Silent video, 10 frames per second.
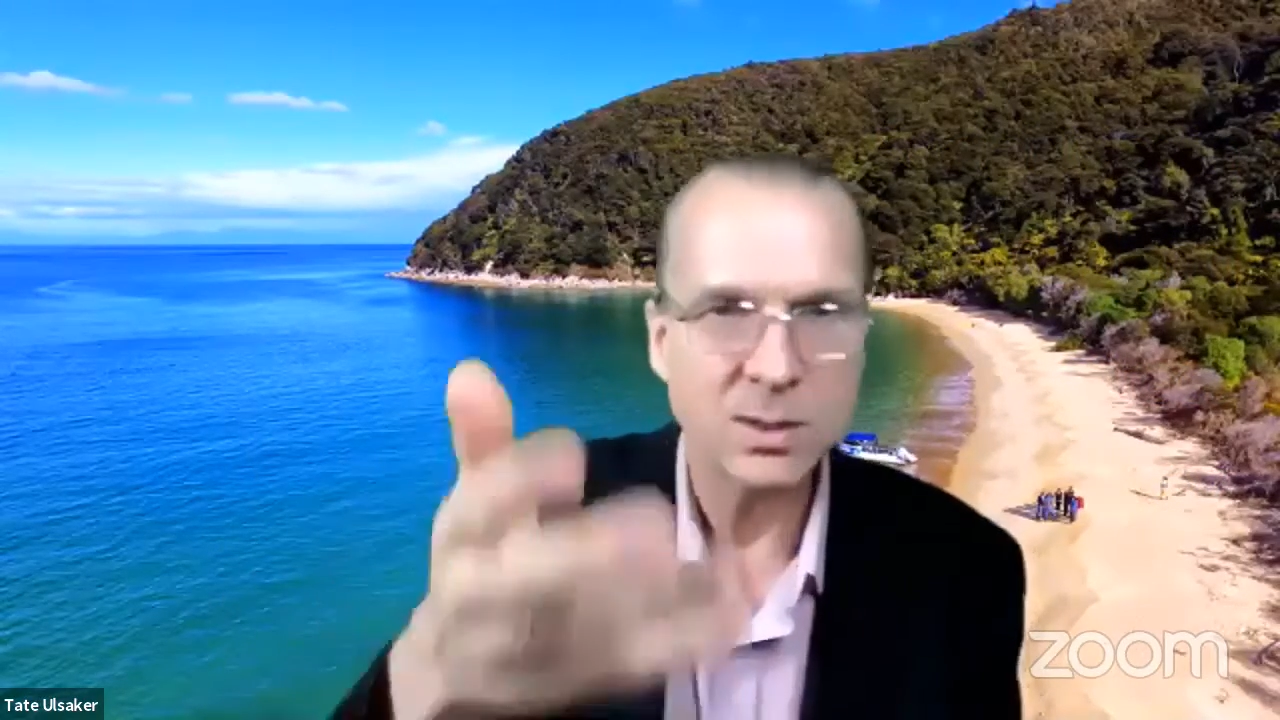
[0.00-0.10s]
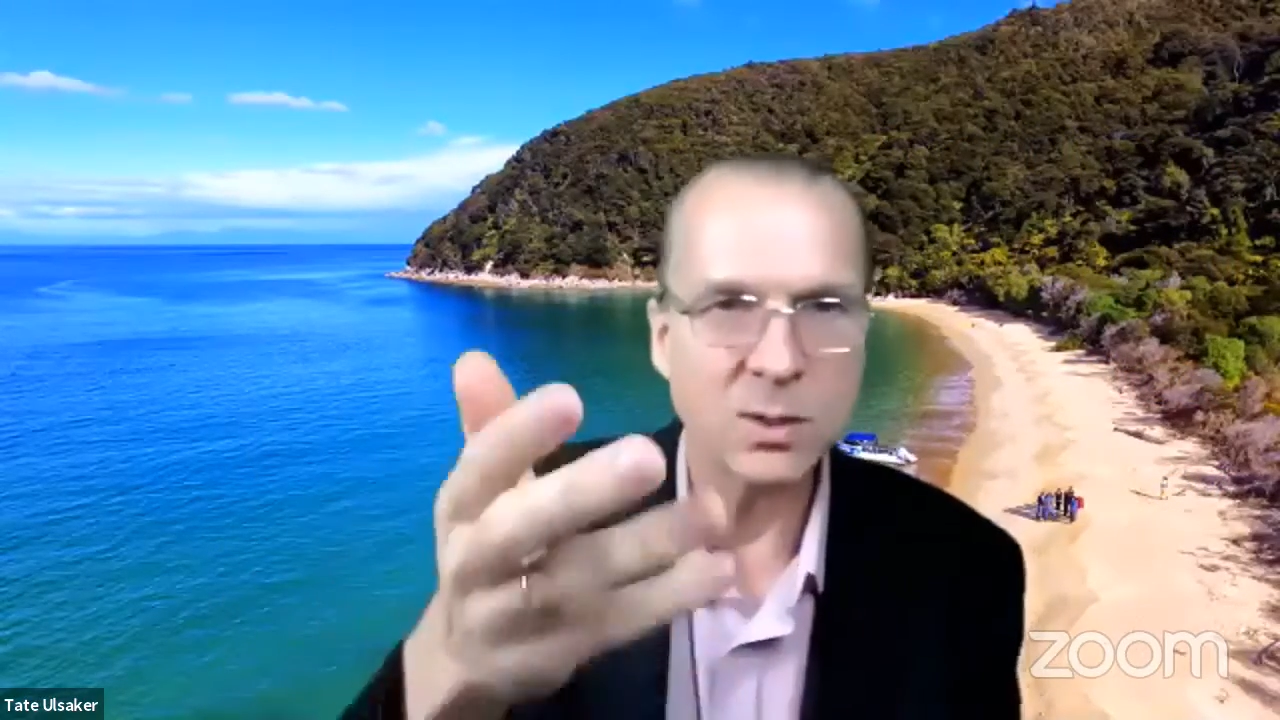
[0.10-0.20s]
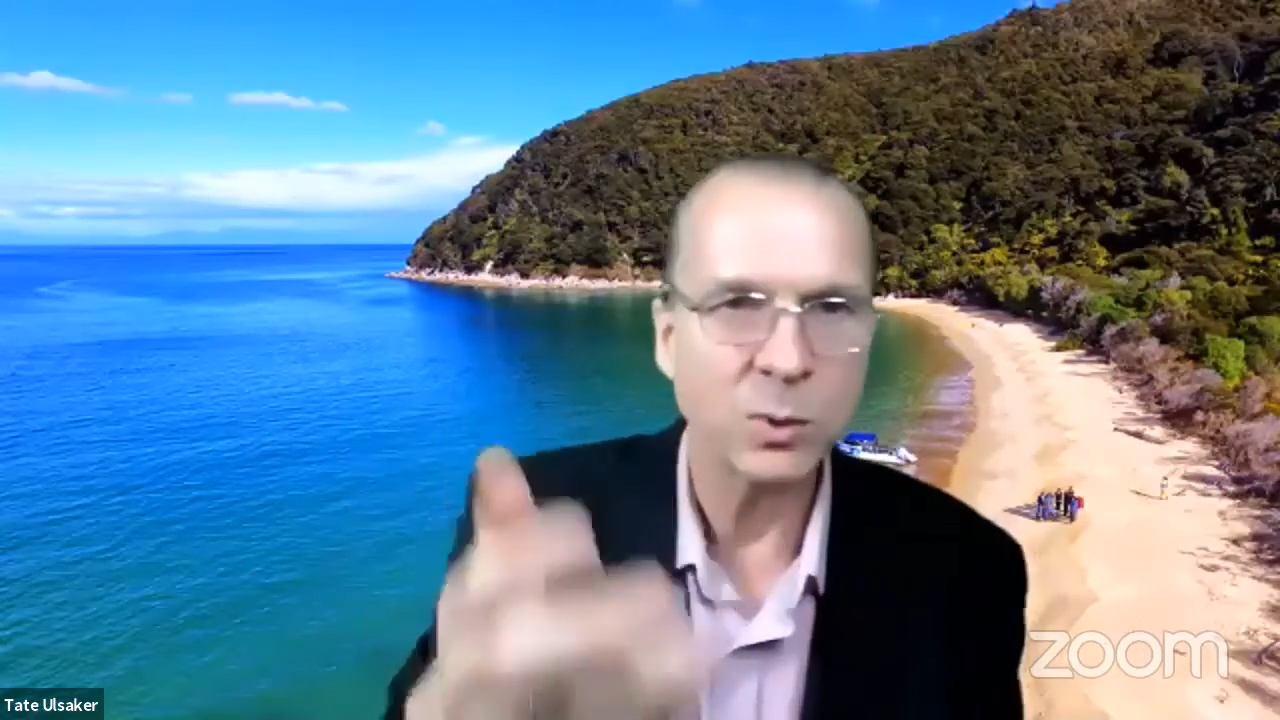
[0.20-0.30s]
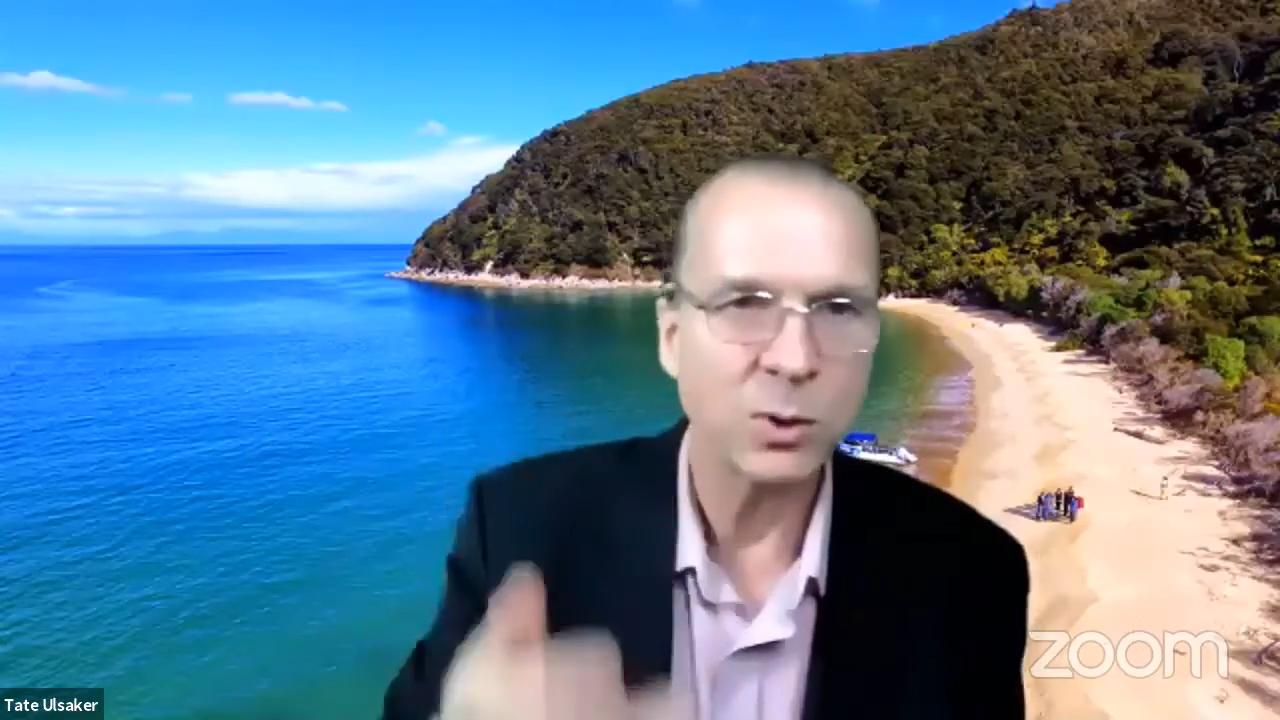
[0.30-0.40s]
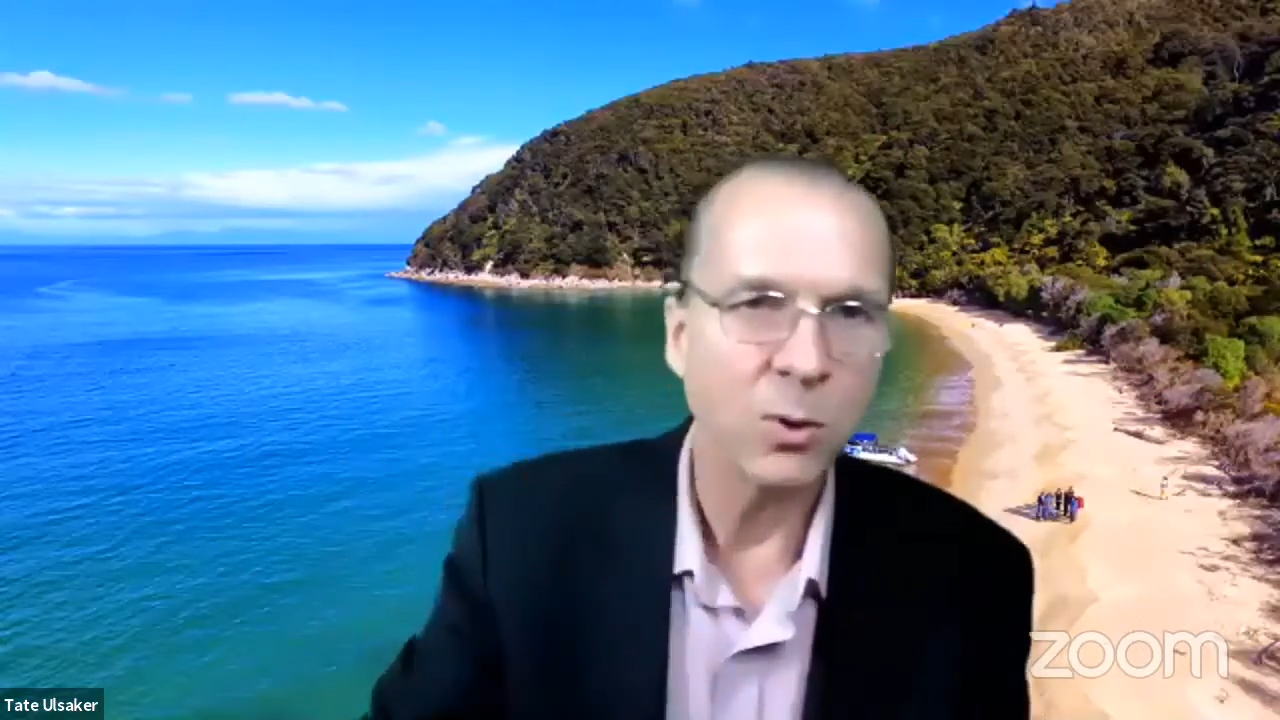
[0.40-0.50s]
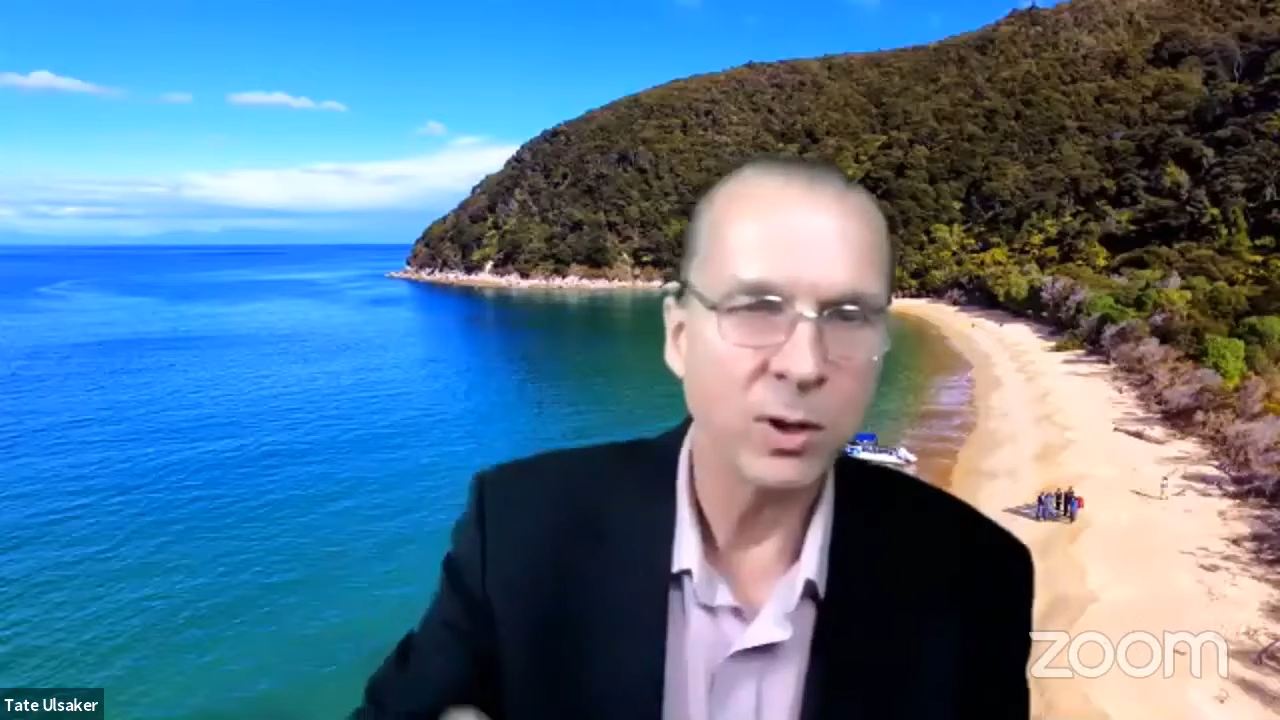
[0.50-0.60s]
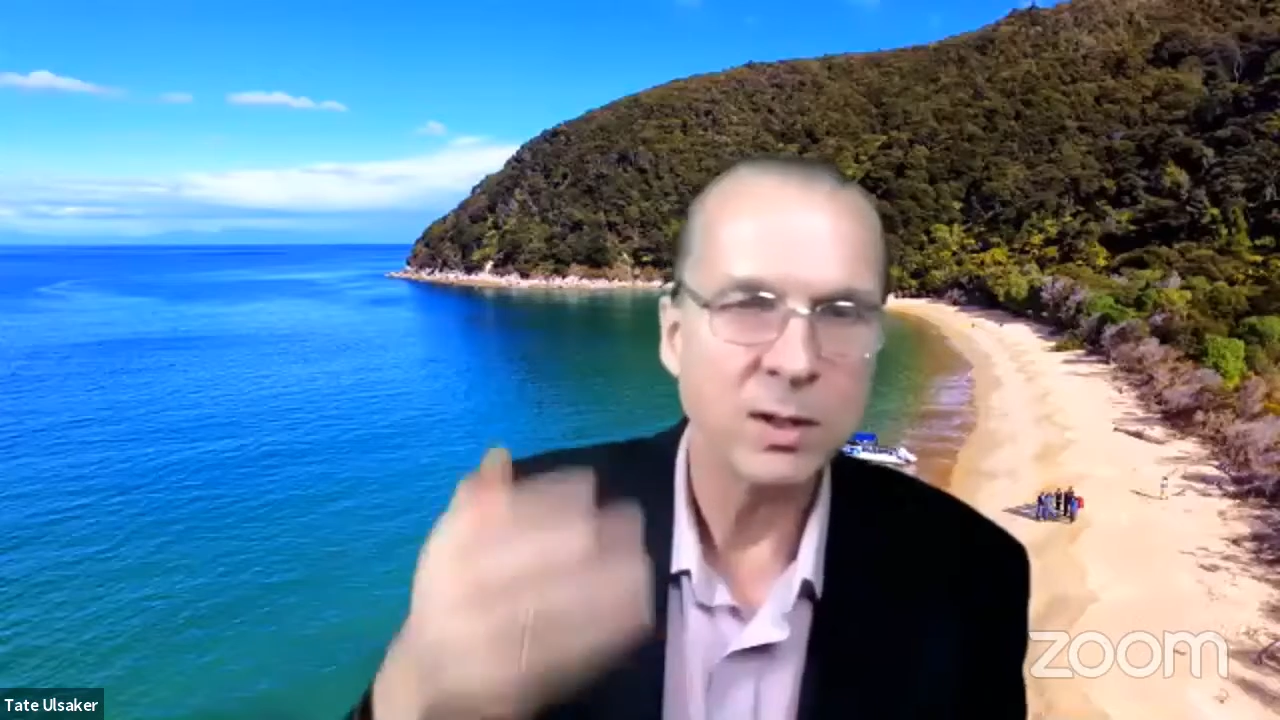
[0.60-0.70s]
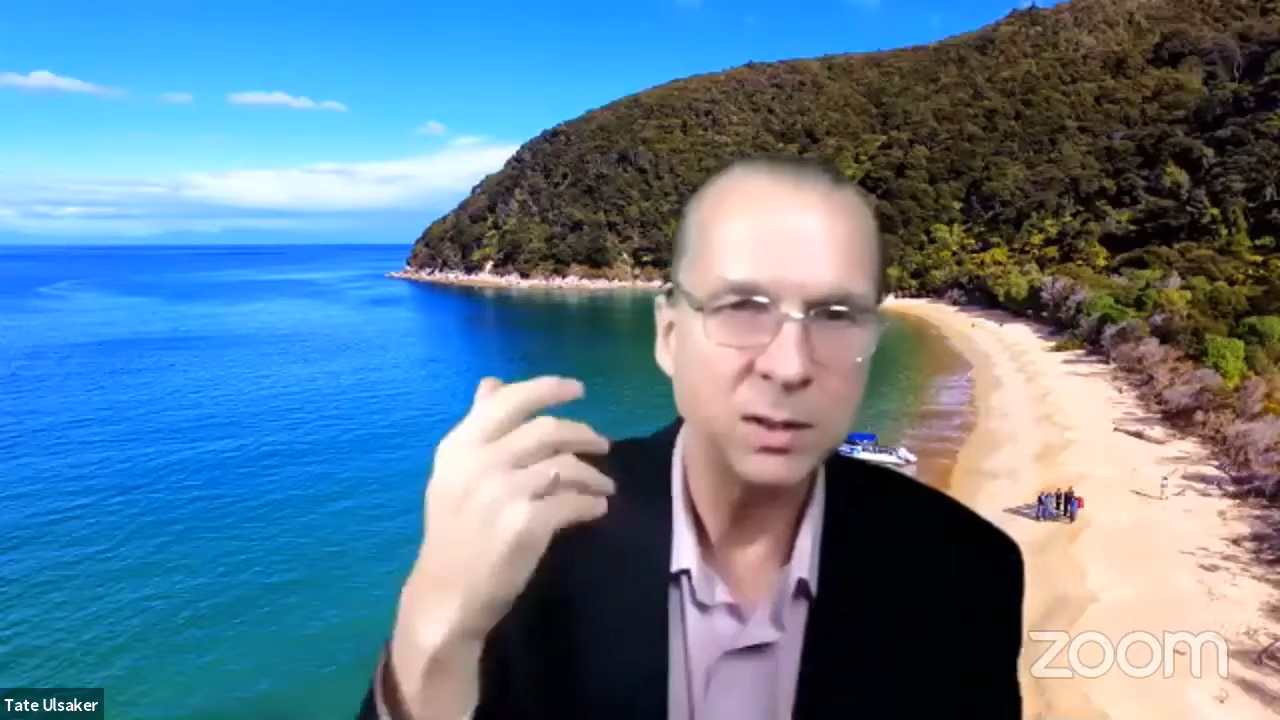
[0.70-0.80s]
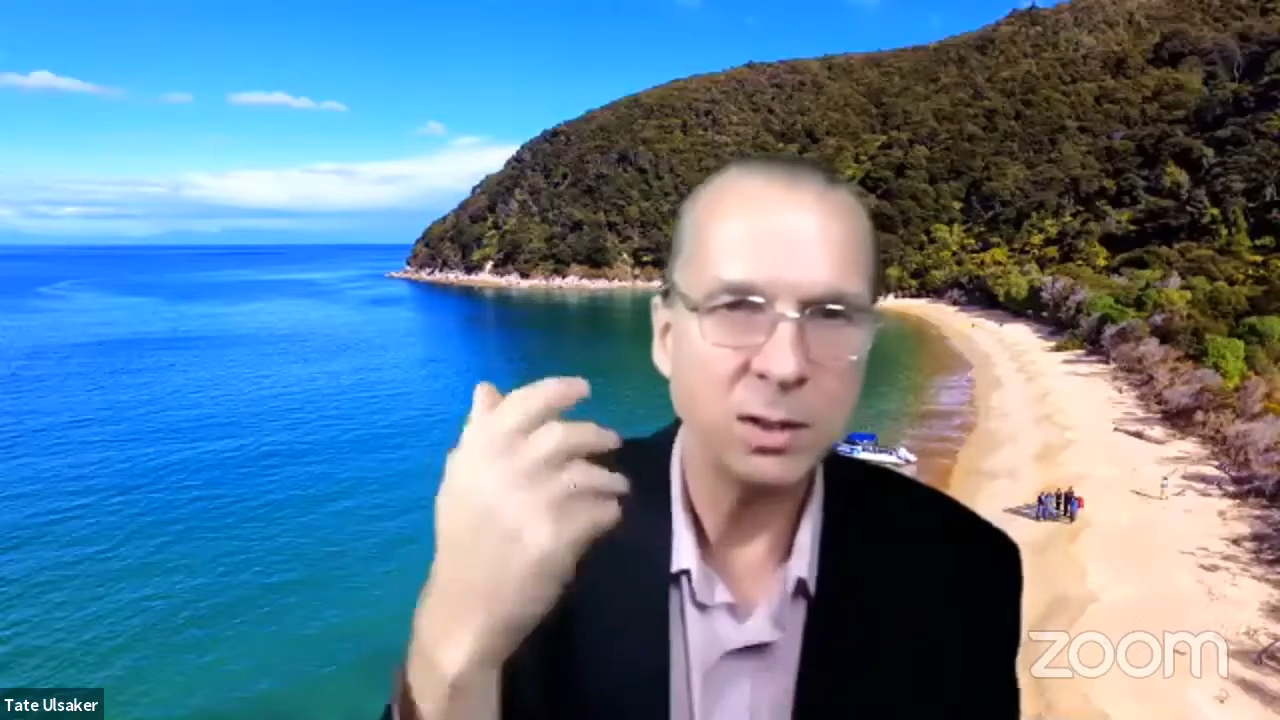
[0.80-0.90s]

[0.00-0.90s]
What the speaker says: recorded,